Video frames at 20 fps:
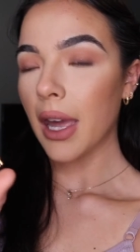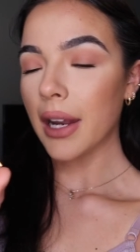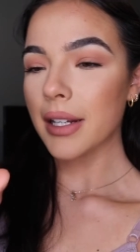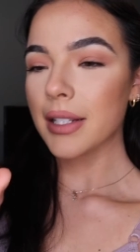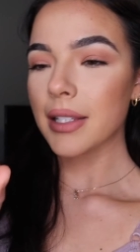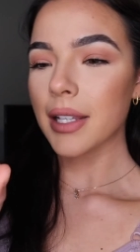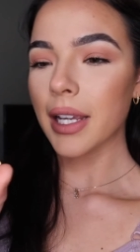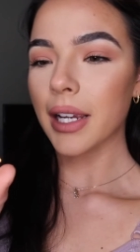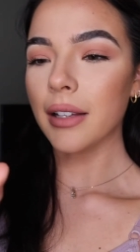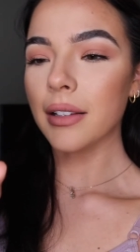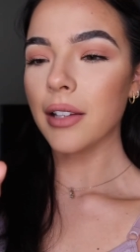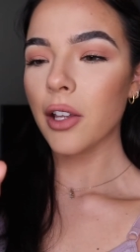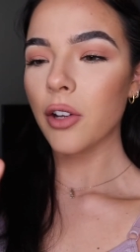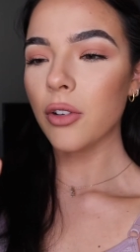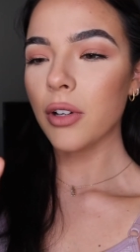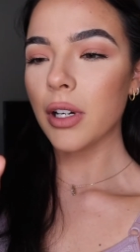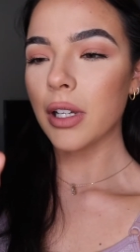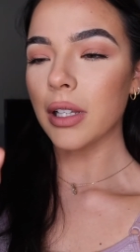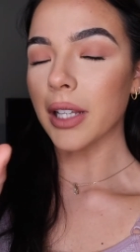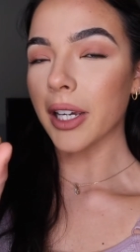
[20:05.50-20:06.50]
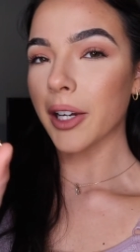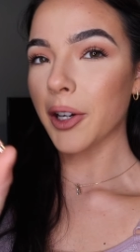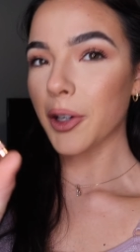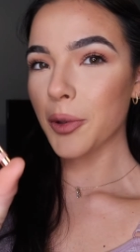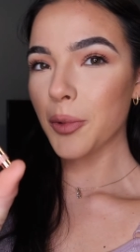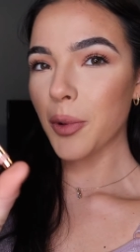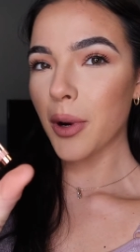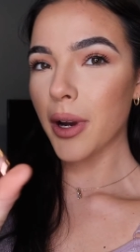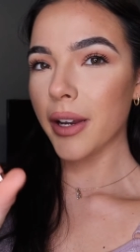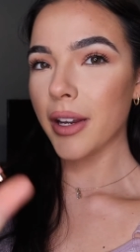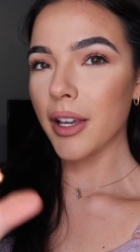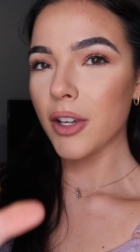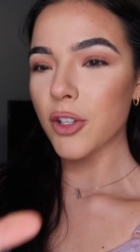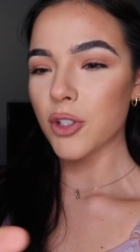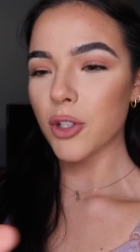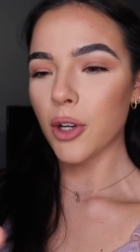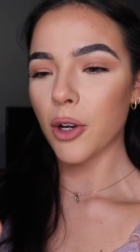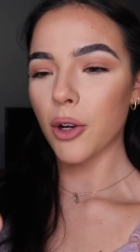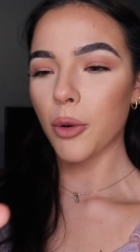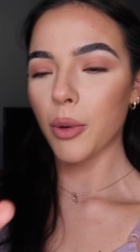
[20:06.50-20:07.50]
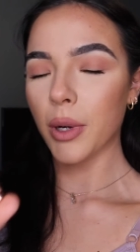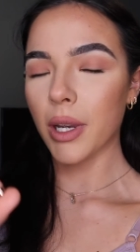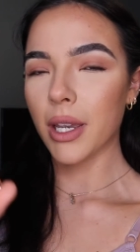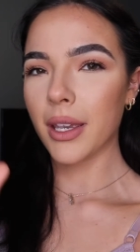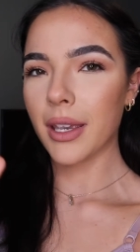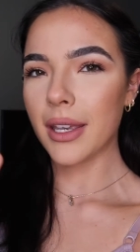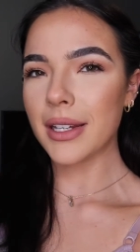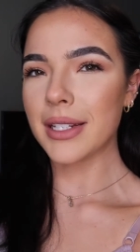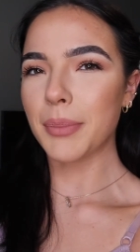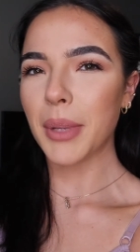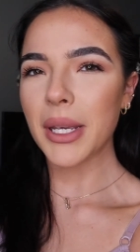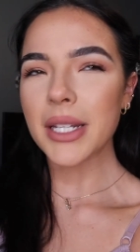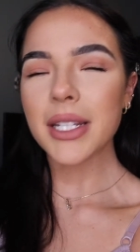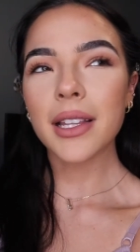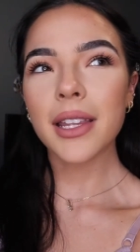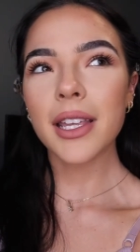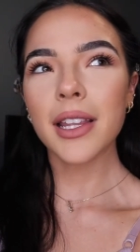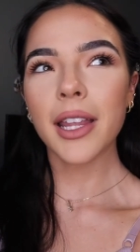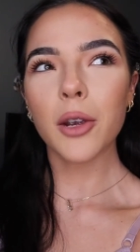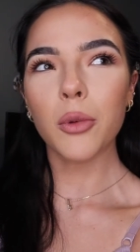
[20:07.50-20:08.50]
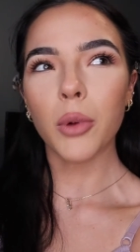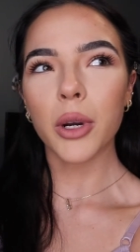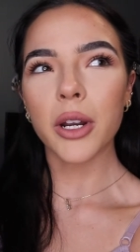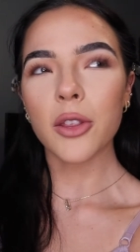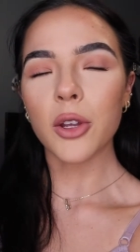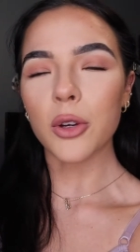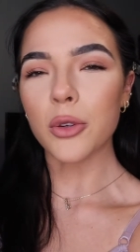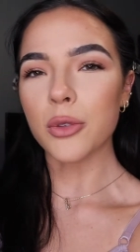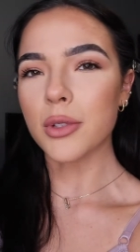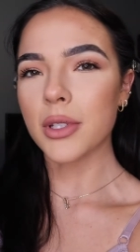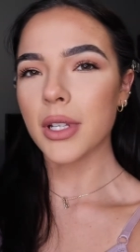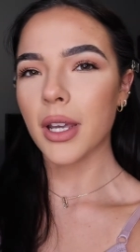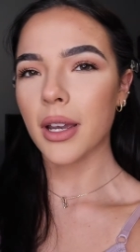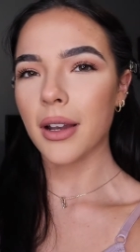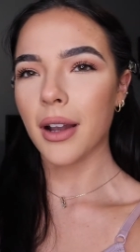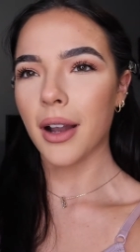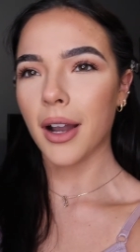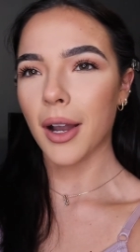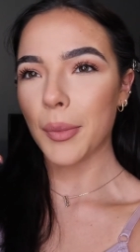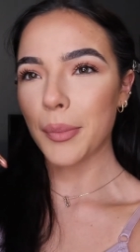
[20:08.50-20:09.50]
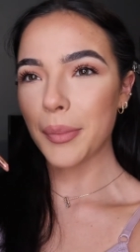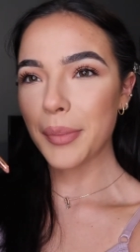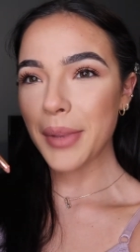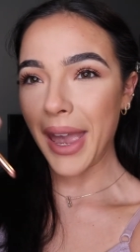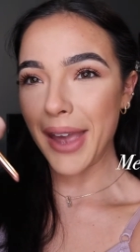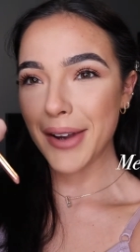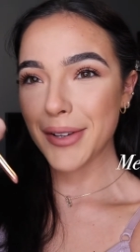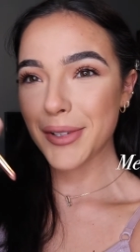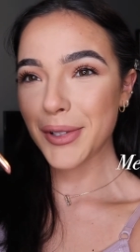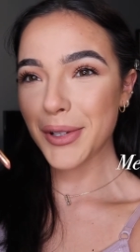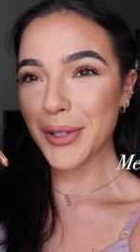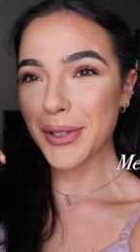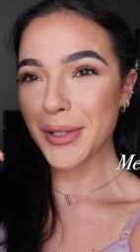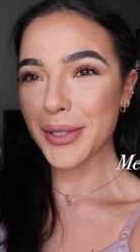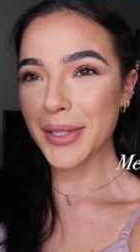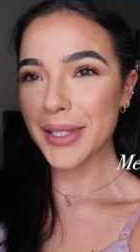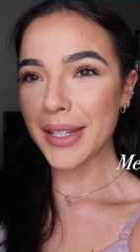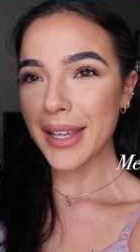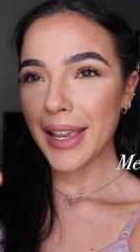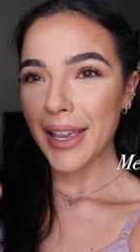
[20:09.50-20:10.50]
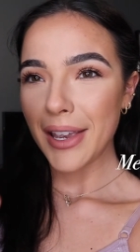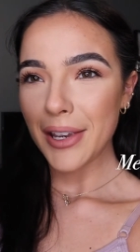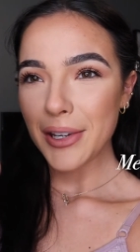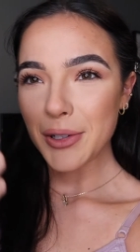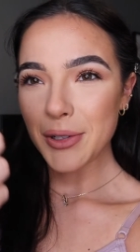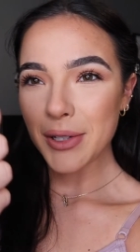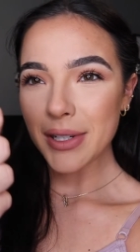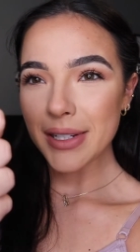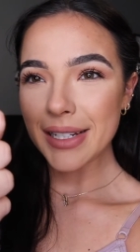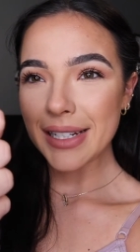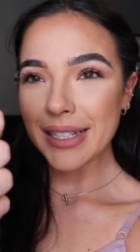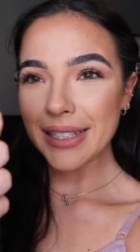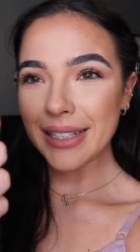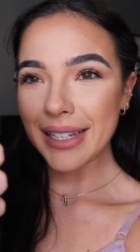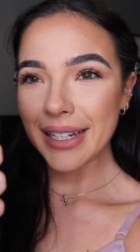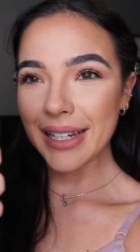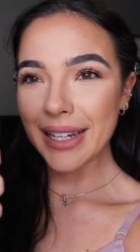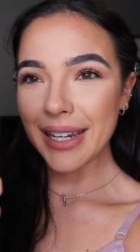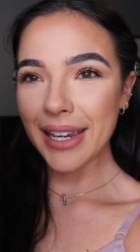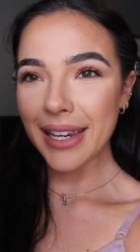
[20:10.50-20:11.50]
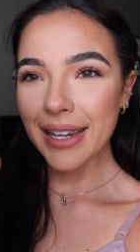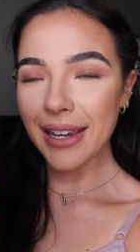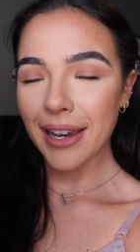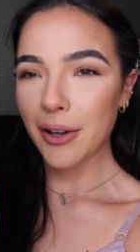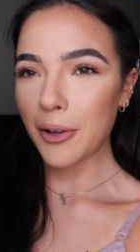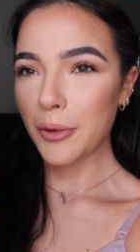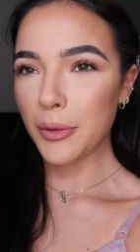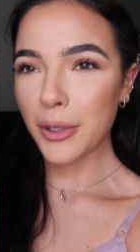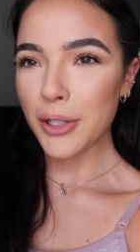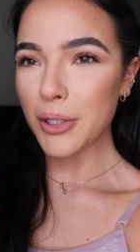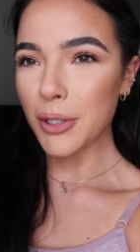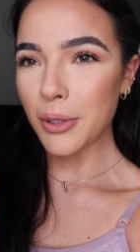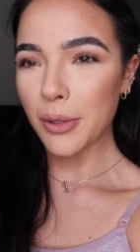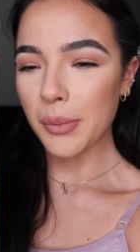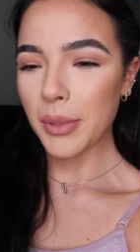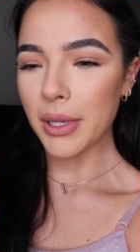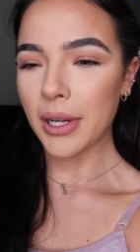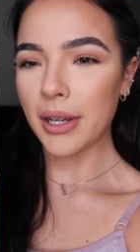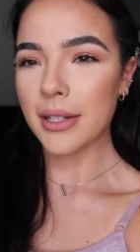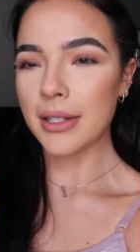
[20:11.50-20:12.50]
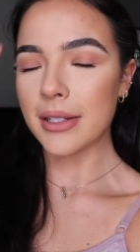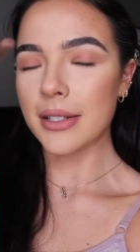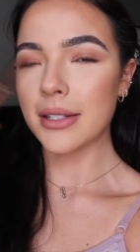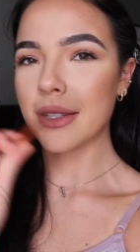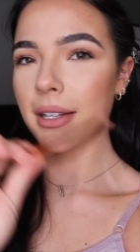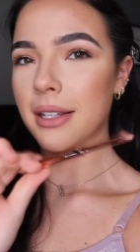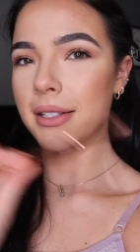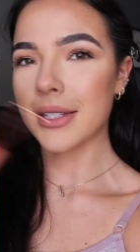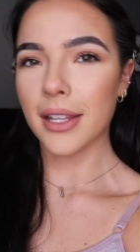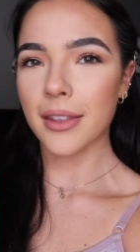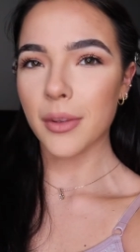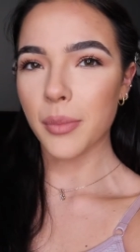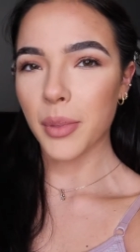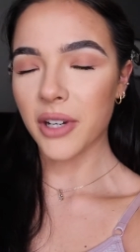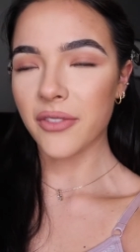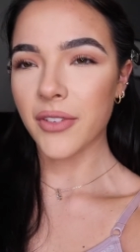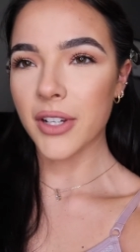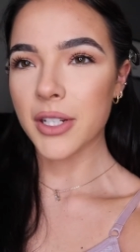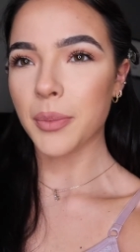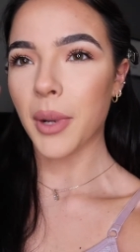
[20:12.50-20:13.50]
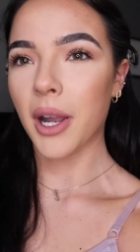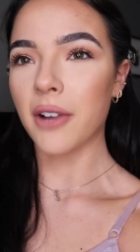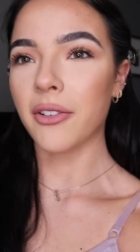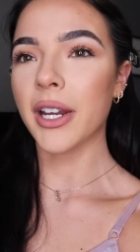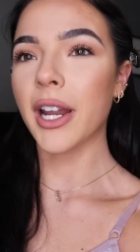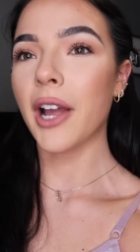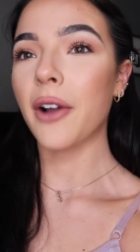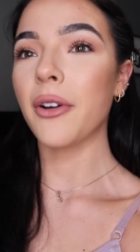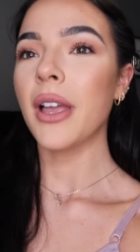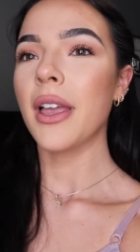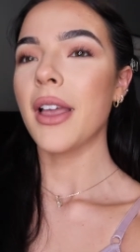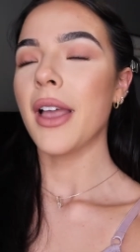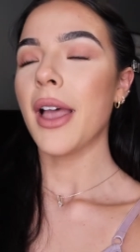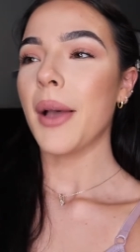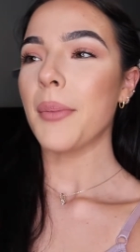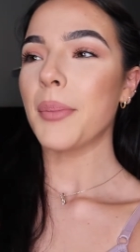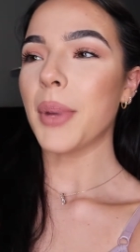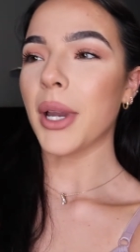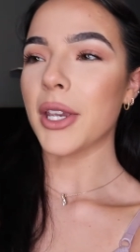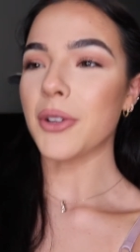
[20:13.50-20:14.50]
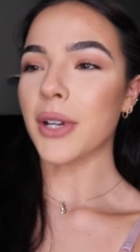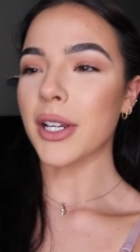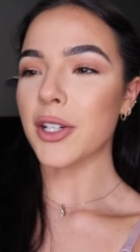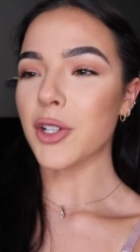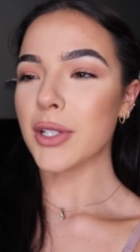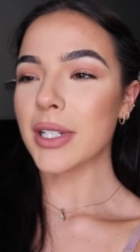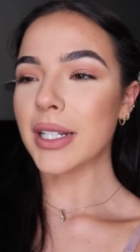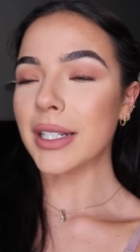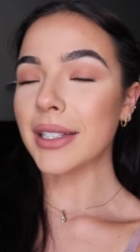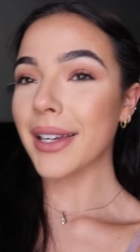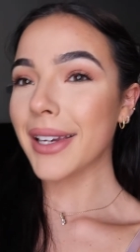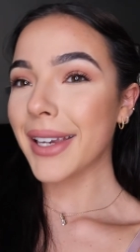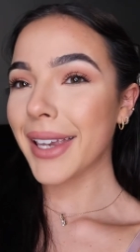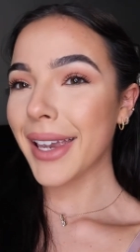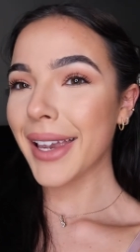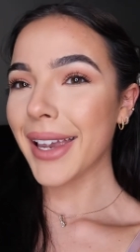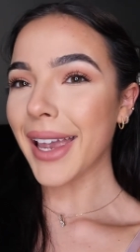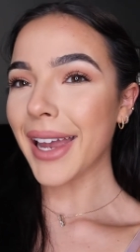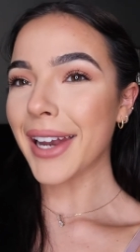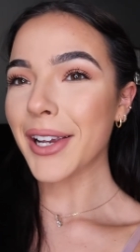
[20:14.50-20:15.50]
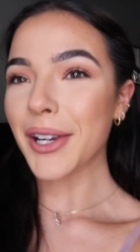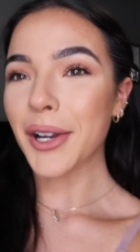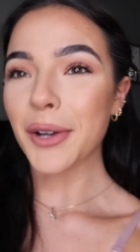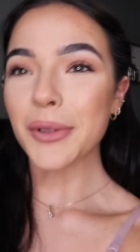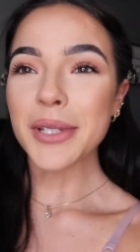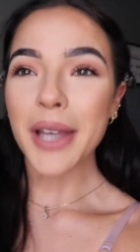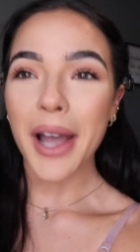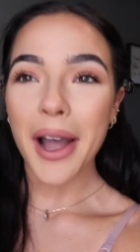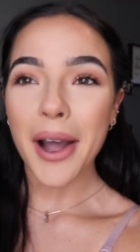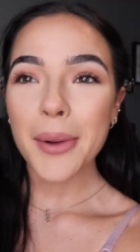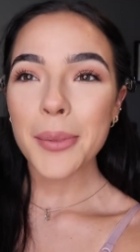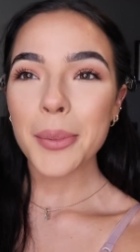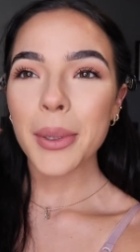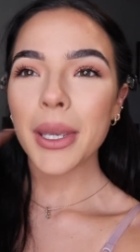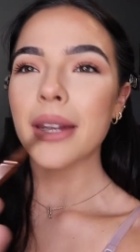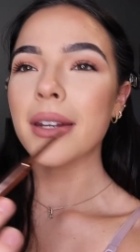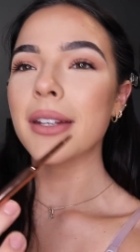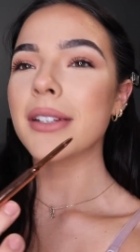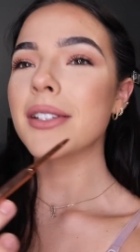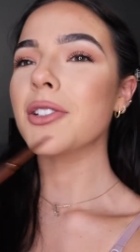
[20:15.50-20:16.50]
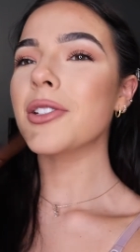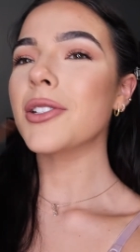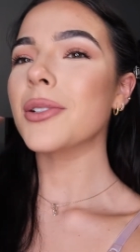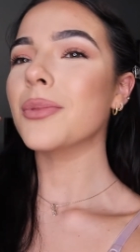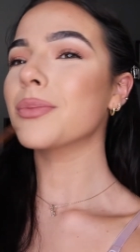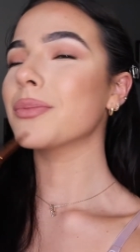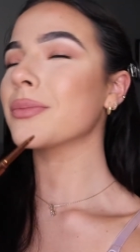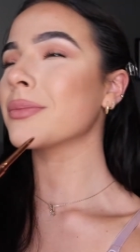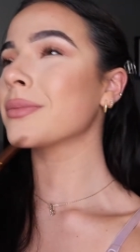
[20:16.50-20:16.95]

and it's like a little clicker one. So it's basically like one of those um, pencils. You just click it. I don't wanna do it because it's at the perfect spot right now, but you can just click it and it goes up and it's